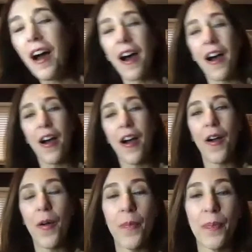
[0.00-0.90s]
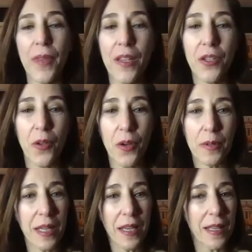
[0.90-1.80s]
um, so there
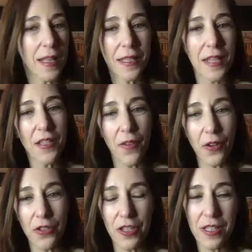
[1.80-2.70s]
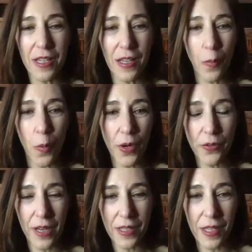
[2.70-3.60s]
was like this sense of urgency and
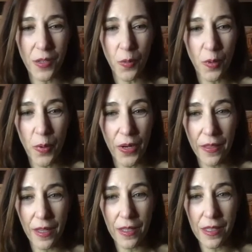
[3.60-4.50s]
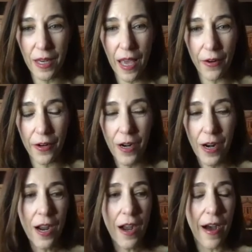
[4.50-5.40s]
weirdness as we were putting things together.
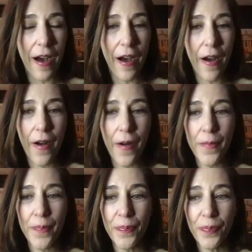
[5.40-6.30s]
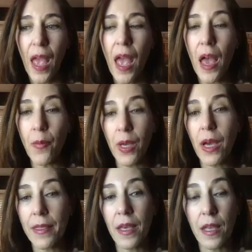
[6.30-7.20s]
Um, and we
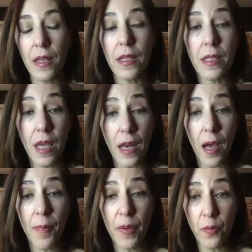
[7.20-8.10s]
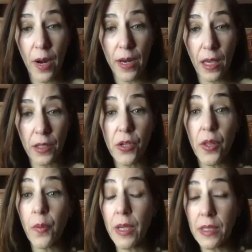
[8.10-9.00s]
got the, the site up and running so
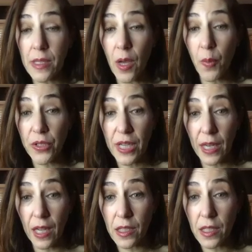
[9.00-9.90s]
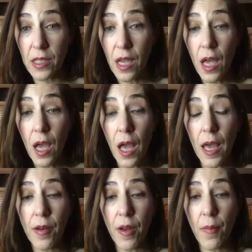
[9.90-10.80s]
that we could sell more tickets.
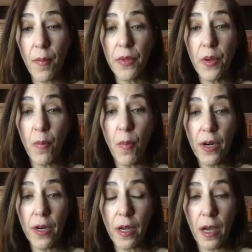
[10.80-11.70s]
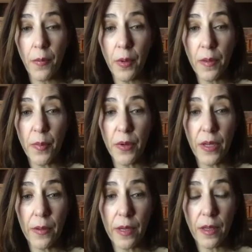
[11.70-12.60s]
And you know, Mark, I want to bring
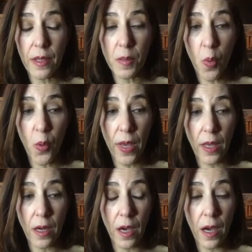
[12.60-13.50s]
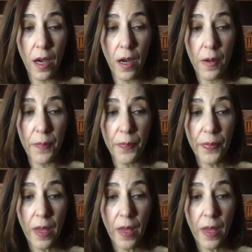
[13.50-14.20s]
you in at this point um,